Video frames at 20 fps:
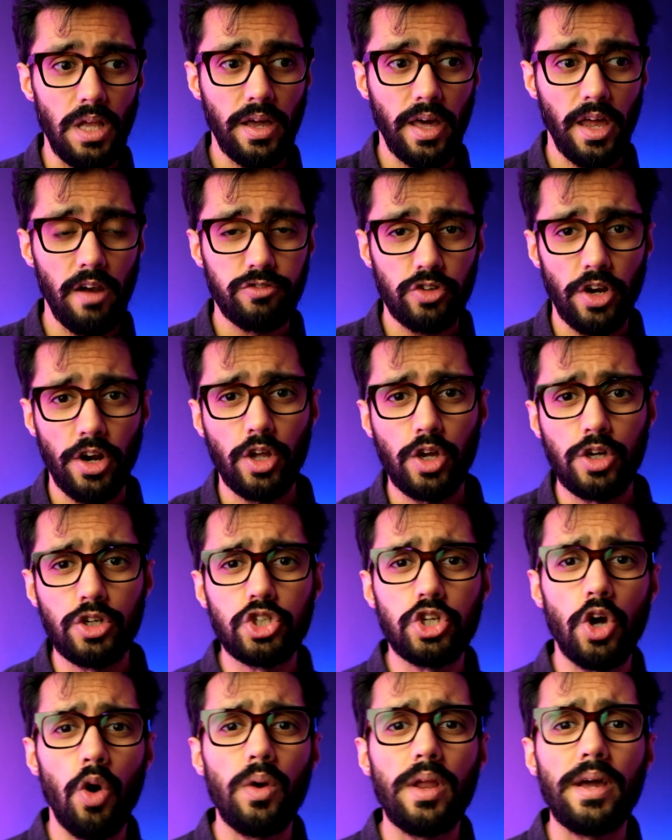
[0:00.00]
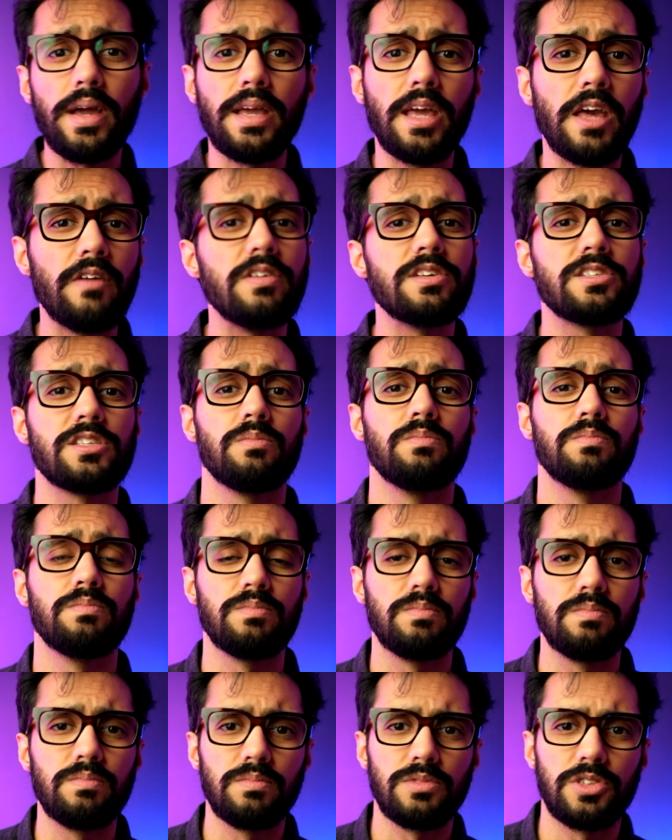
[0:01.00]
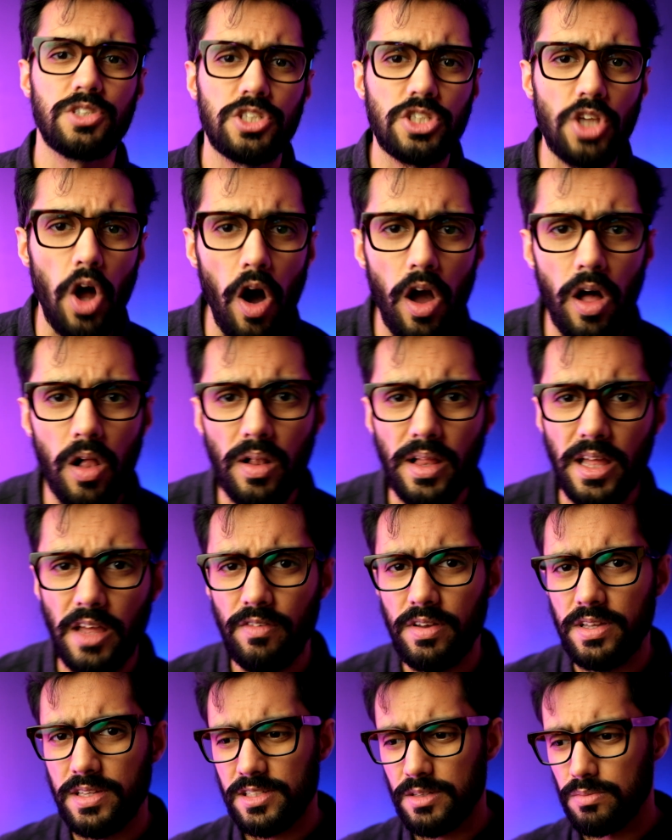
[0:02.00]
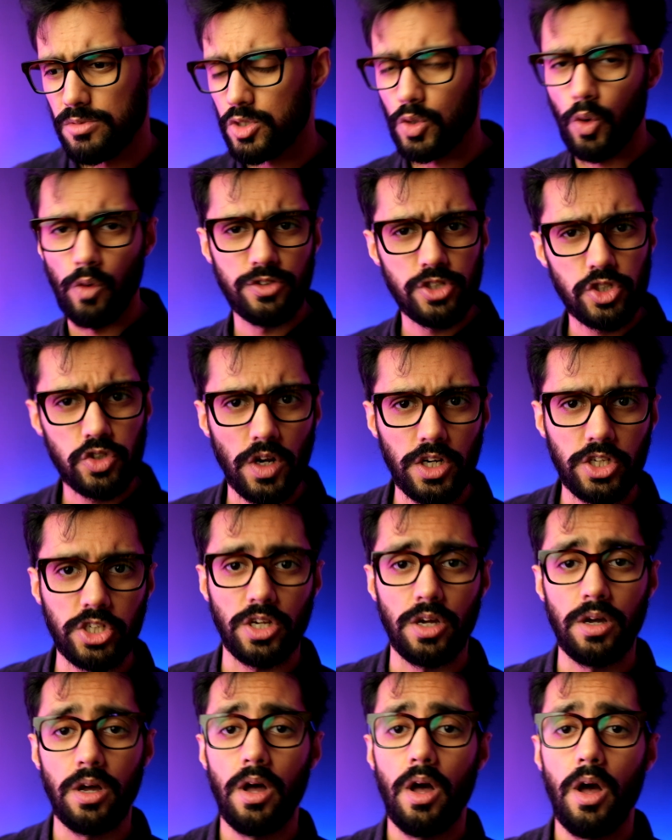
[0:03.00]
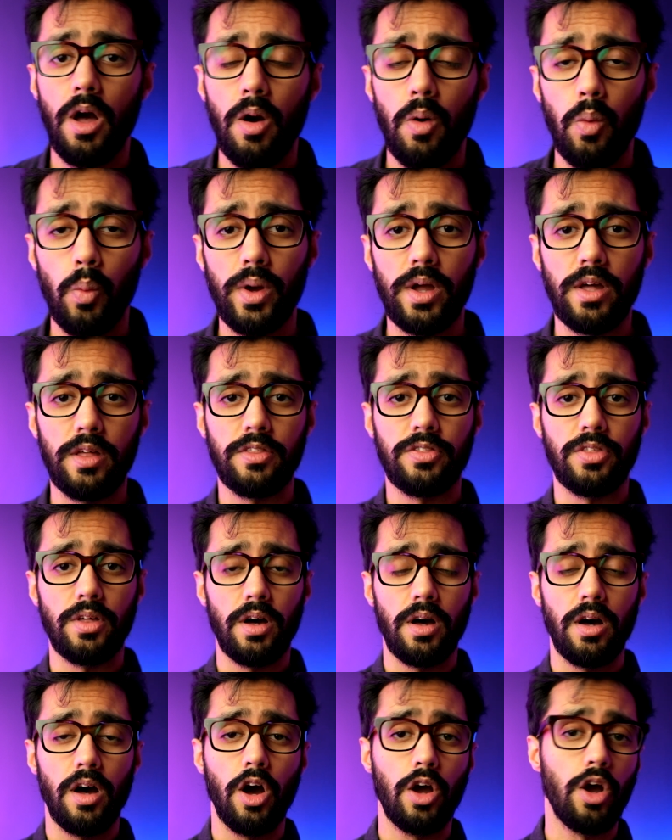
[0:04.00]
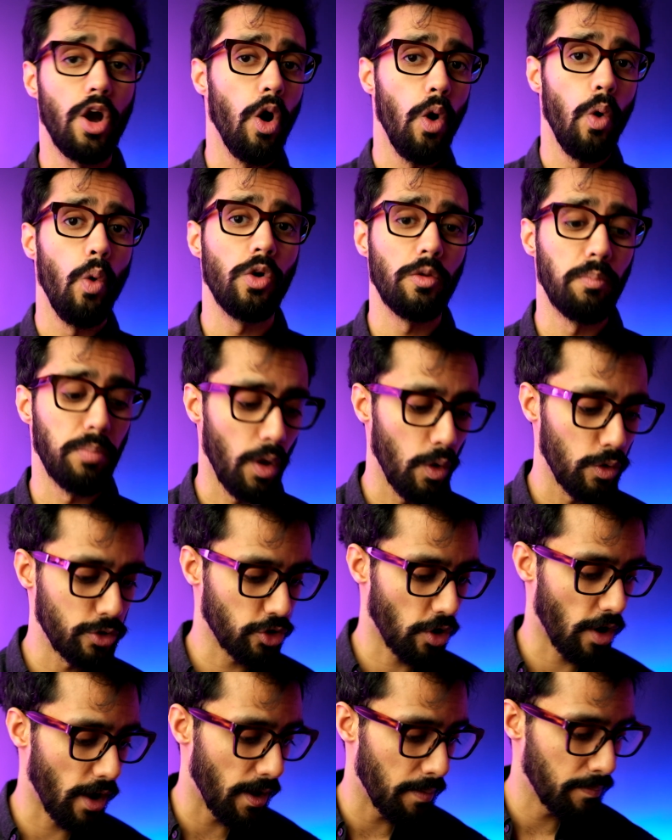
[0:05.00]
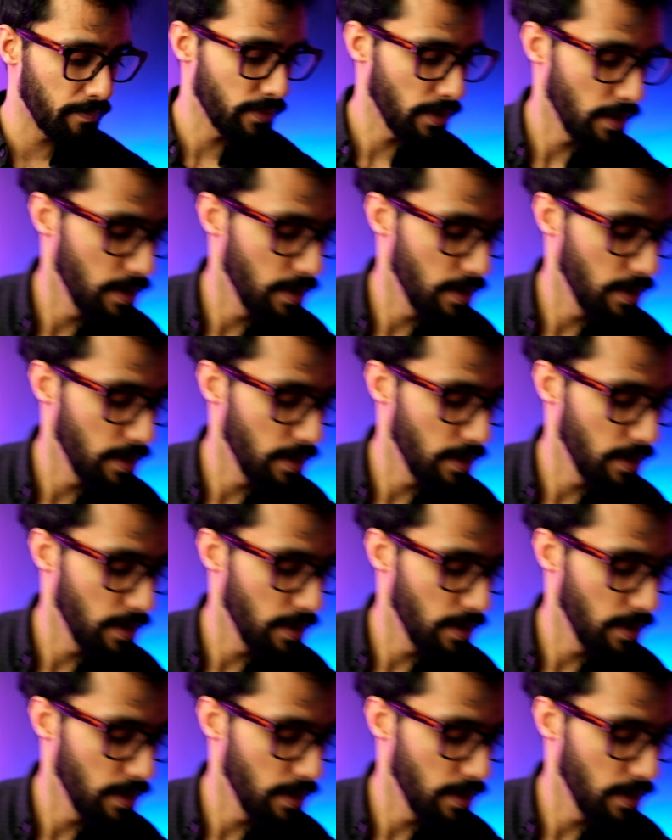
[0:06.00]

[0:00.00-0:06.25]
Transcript: kind of try to control it, give it some style, give it some sort of structure with uh, a cold blow dryer.